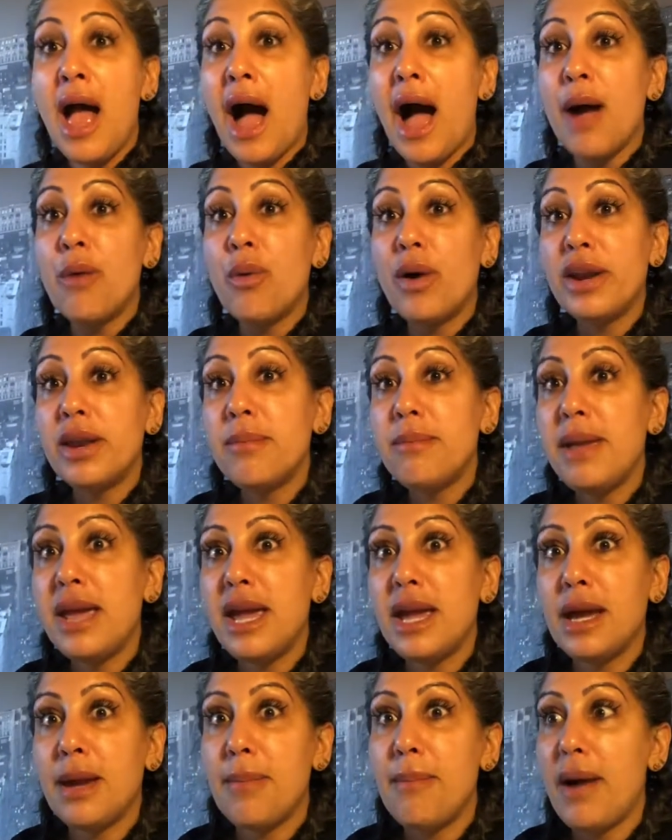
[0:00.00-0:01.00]
I want to
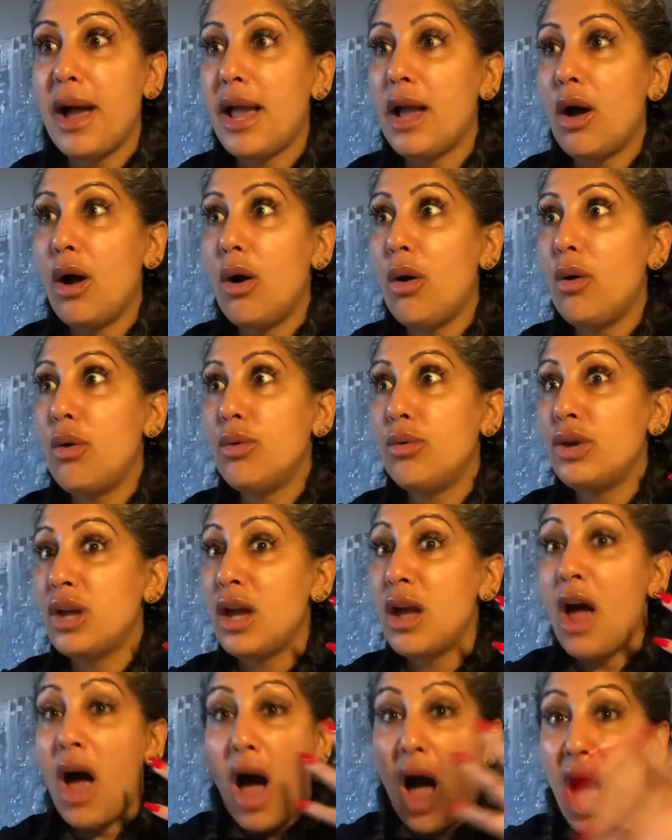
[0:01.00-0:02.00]
make my own
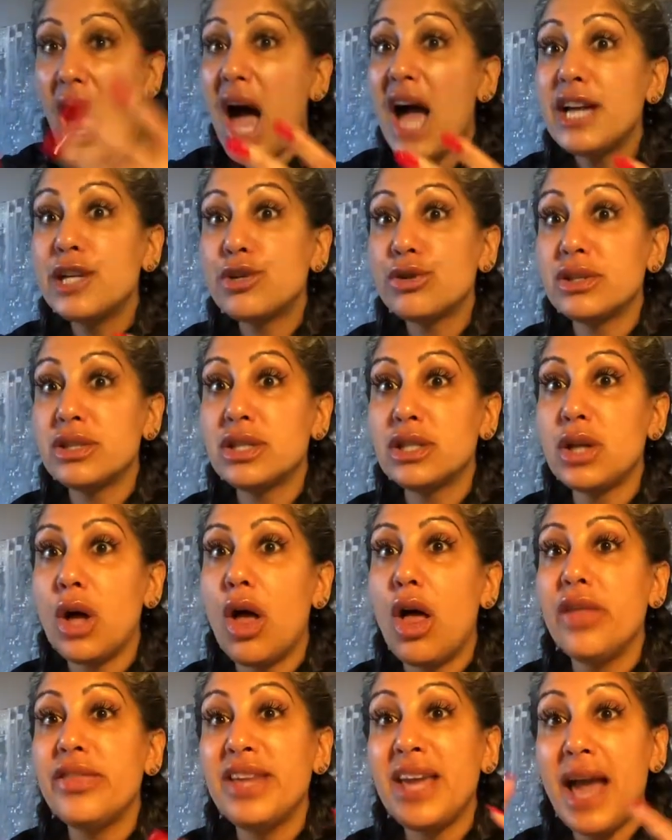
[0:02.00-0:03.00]

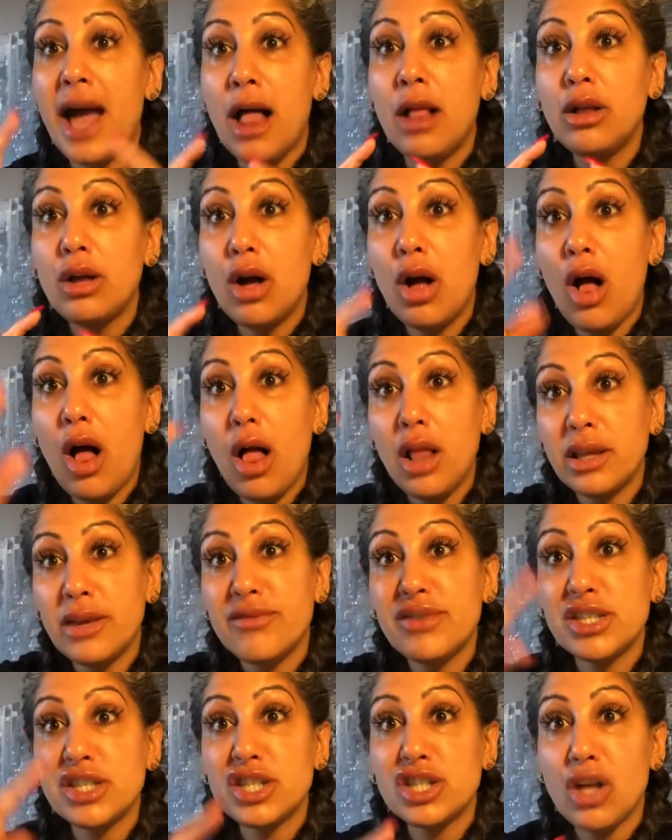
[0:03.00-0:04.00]
hydrosol, the alcohol of
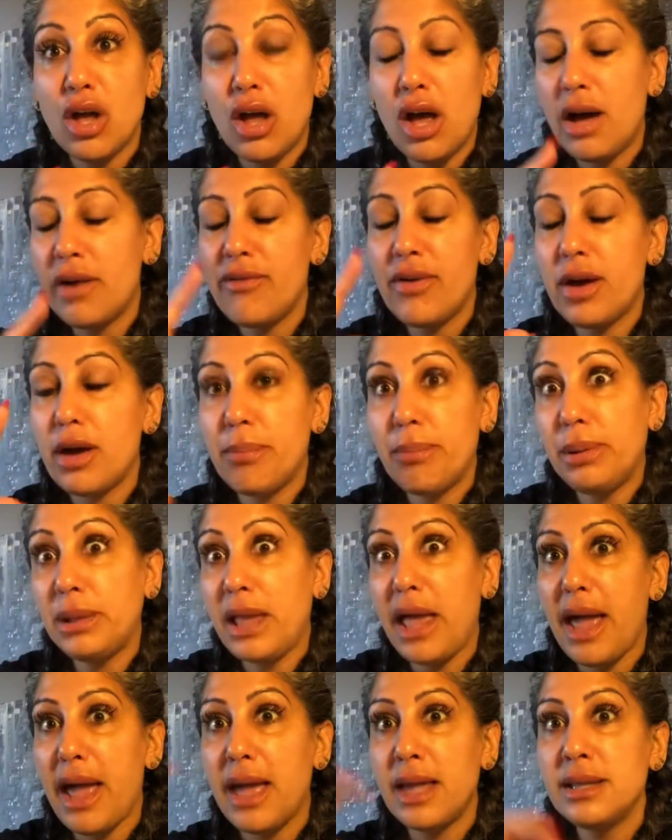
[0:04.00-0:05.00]
a
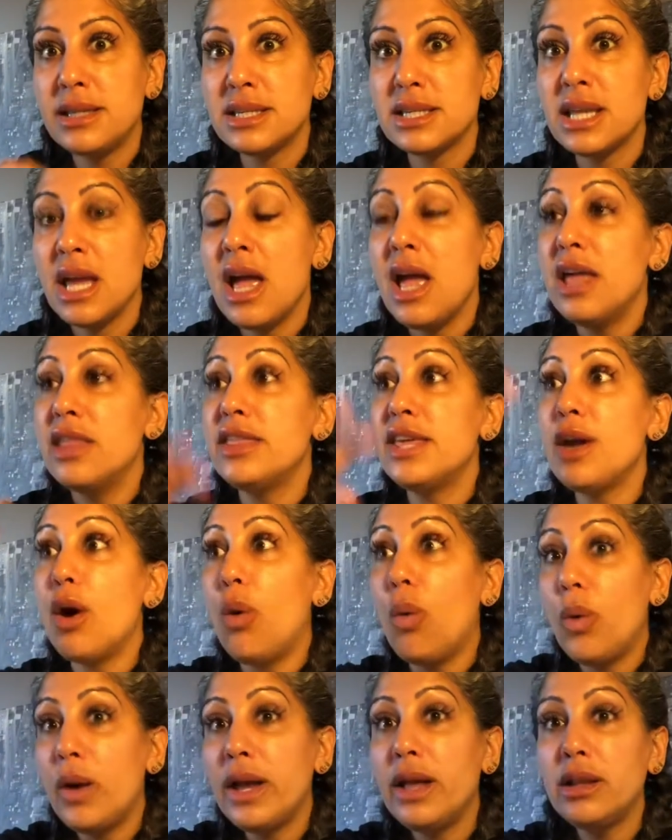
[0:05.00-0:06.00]
plant, the
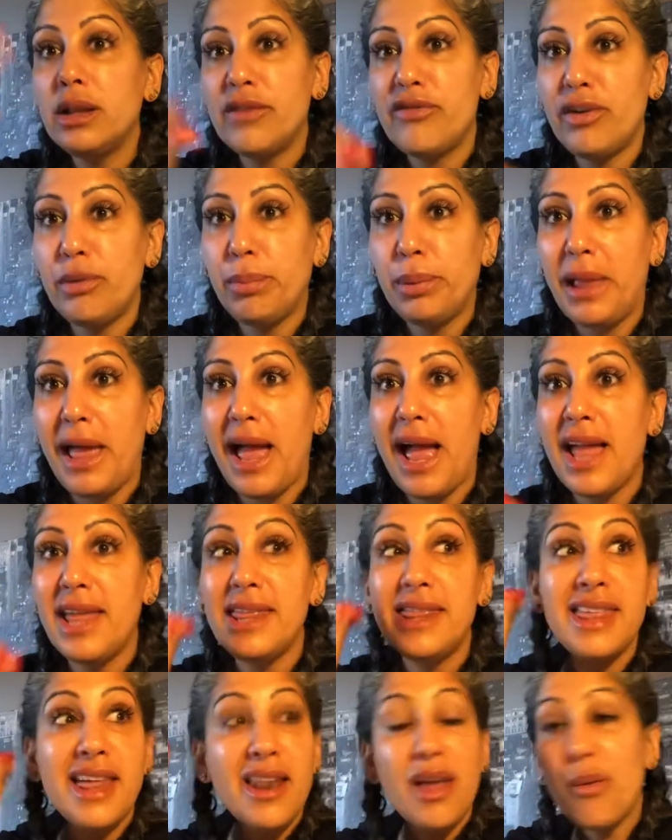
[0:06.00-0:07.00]
oil of a plant.
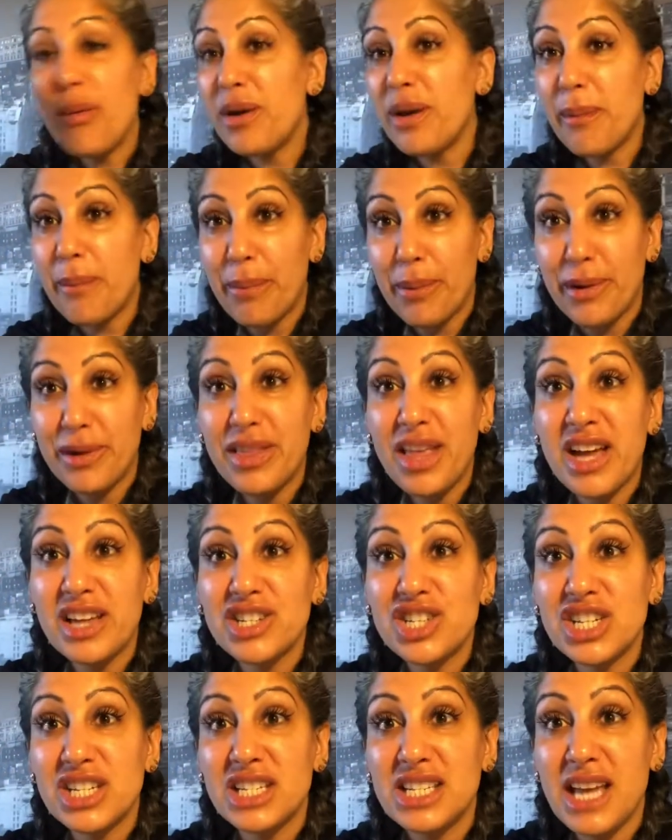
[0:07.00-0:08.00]
Then I want to burn that
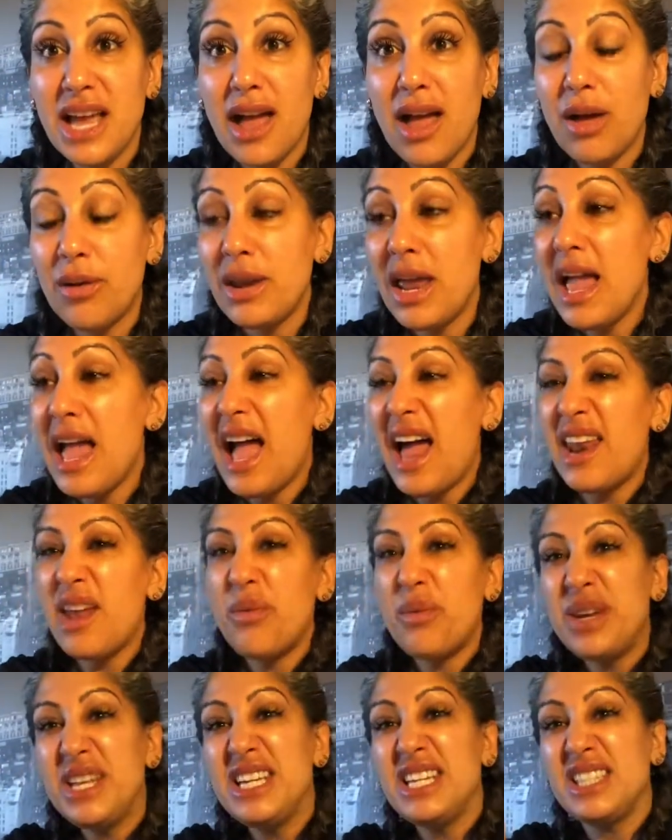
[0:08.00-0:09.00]
shit down, and I
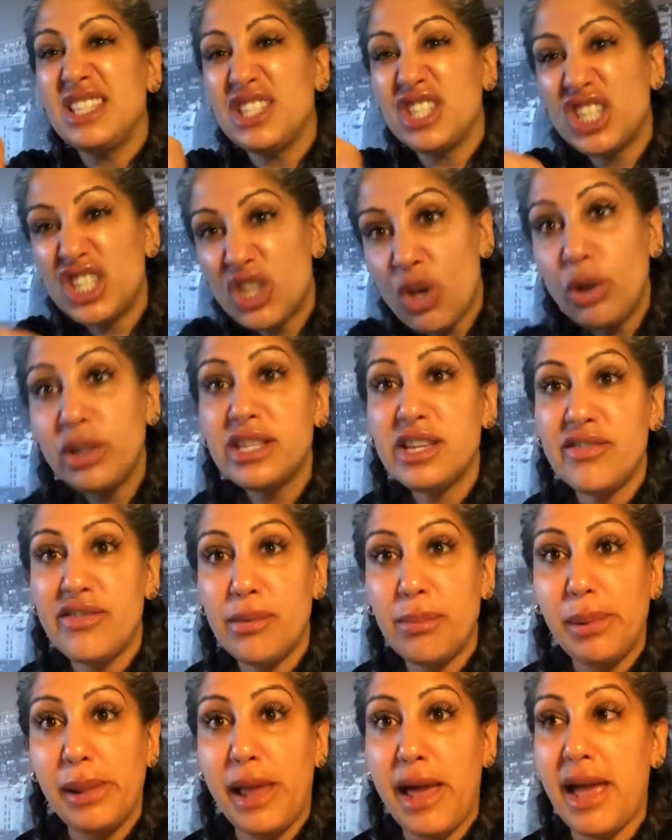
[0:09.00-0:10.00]
want to get the salt of
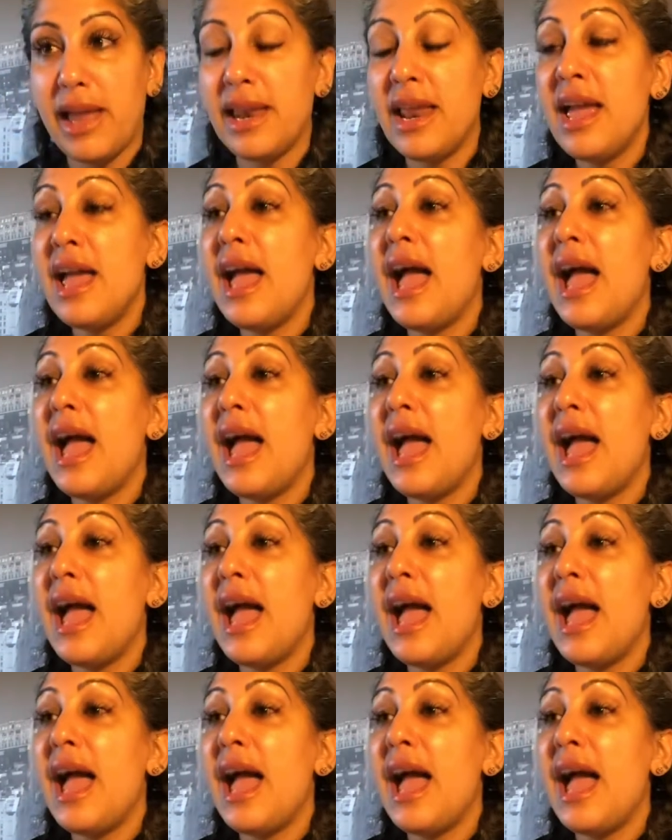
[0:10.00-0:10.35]
a plant.